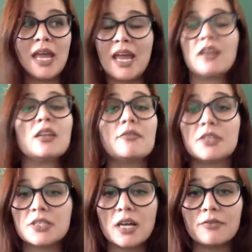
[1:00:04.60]
can love
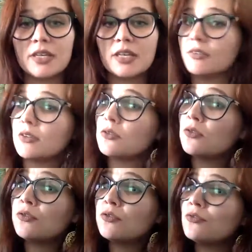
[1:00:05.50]
yourself even
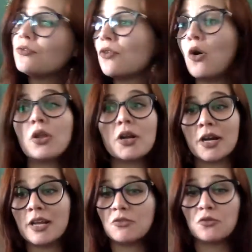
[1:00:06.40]
fuller,
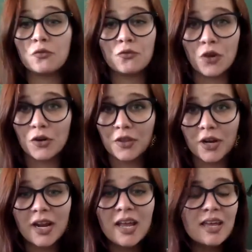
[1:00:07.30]
even
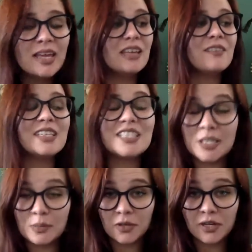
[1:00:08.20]
further, even
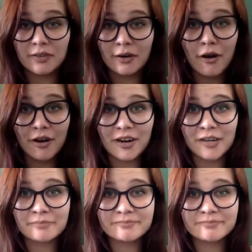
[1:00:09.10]
deeper, even harder.